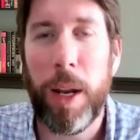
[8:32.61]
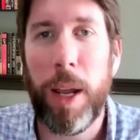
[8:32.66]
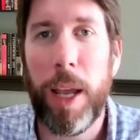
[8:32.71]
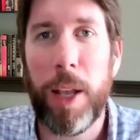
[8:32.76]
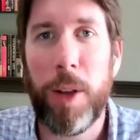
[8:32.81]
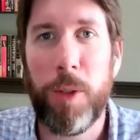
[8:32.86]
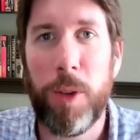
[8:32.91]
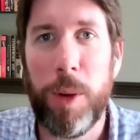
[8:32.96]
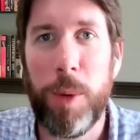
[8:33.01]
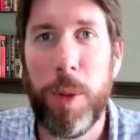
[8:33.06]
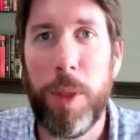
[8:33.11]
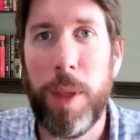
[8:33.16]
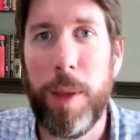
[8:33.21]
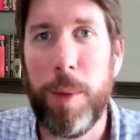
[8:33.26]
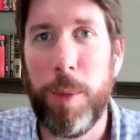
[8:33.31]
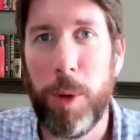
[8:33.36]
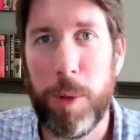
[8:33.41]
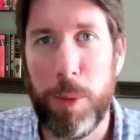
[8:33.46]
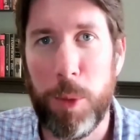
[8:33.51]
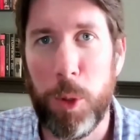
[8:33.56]
And I agree with
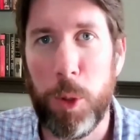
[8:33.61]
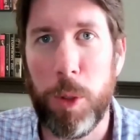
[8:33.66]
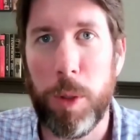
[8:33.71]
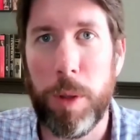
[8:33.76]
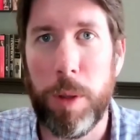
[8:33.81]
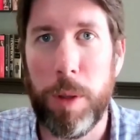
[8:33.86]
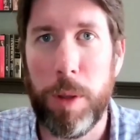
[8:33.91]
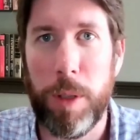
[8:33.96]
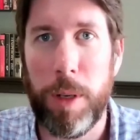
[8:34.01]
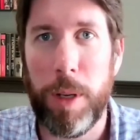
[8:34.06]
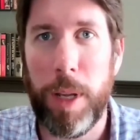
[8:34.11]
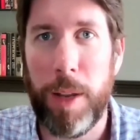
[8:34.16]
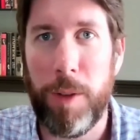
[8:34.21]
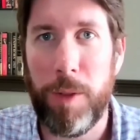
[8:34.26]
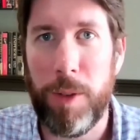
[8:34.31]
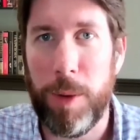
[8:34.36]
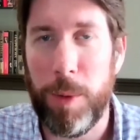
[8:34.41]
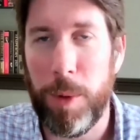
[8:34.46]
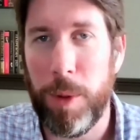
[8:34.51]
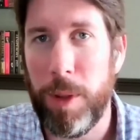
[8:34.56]
him on more than I
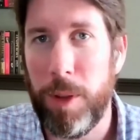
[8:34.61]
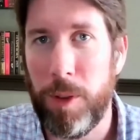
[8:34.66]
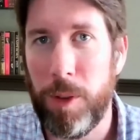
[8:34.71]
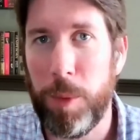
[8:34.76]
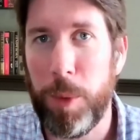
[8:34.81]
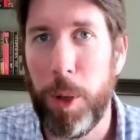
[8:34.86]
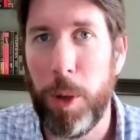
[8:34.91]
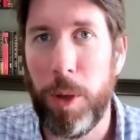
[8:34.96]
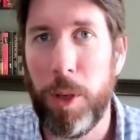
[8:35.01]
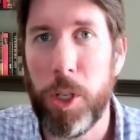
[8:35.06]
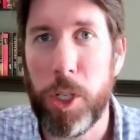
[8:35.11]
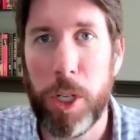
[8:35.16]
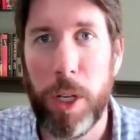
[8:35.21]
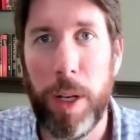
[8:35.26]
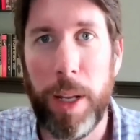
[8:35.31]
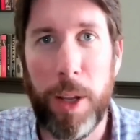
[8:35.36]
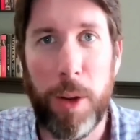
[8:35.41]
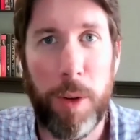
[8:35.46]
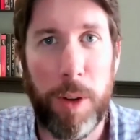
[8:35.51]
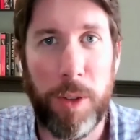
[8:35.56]
agree with his opponent,
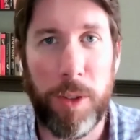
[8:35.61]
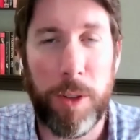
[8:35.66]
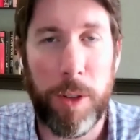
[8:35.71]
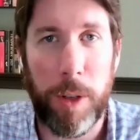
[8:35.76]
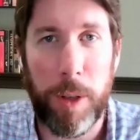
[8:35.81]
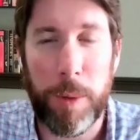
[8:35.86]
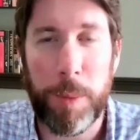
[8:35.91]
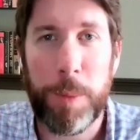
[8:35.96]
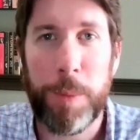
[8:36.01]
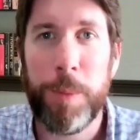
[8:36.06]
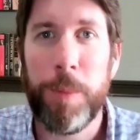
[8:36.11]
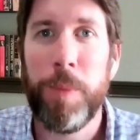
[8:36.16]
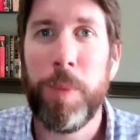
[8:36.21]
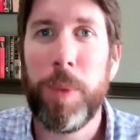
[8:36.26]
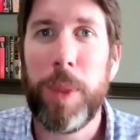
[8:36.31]
Charlie Crist, on.